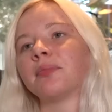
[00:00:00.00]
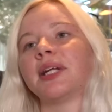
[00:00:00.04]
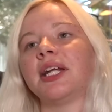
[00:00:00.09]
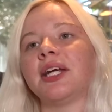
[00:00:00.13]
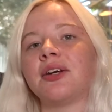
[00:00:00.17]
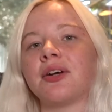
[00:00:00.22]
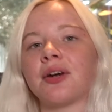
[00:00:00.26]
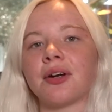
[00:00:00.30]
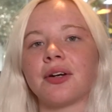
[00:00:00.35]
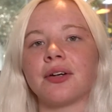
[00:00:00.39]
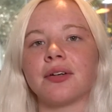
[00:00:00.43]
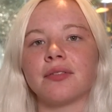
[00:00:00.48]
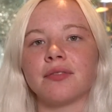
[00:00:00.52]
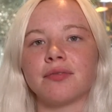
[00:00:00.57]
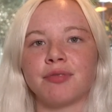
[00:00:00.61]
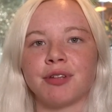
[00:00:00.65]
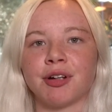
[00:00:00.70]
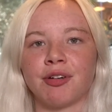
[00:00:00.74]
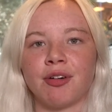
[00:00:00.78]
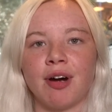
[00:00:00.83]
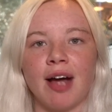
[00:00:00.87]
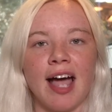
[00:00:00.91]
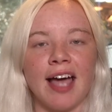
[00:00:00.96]
but he couldn't
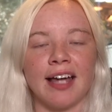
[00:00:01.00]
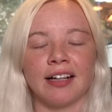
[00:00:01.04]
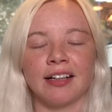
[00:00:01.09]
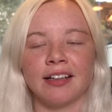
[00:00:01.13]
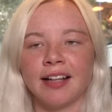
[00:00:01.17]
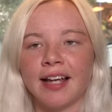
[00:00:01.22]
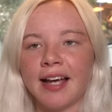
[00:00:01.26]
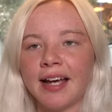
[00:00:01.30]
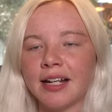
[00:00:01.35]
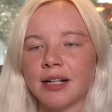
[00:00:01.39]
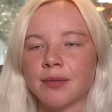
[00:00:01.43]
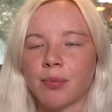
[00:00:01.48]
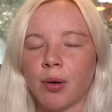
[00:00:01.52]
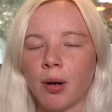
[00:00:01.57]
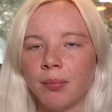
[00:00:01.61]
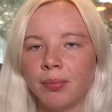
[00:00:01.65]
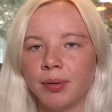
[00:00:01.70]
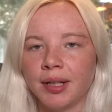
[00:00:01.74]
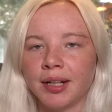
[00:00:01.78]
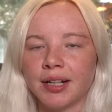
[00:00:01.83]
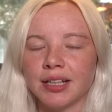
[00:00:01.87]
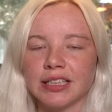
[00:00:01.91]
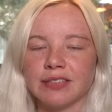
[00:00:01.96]
figure out how to land
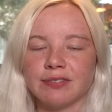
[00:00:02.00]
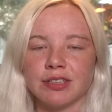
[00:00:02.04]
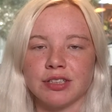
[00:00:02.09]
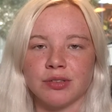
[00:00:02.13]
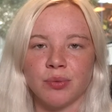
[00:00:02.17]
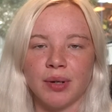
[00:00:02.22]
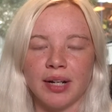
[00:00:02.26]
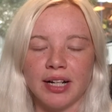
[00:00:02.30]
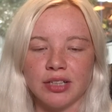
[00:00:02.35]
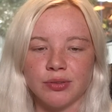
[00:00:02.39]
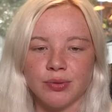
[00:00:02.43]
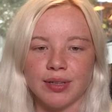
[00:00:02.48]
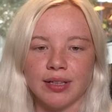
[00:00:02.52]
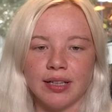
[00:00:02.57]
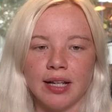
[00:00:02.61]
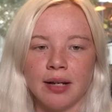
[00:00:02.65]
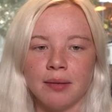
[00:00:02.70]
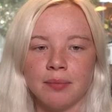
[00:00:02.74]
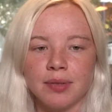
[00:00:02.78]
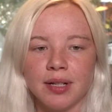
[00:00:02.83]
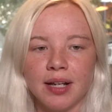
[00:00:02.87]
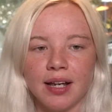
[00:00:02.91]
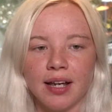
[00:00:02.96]
properly because of his wings were
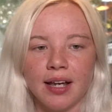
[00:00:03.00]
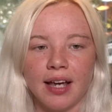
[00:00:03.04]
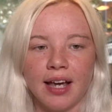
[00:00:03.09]
clipped.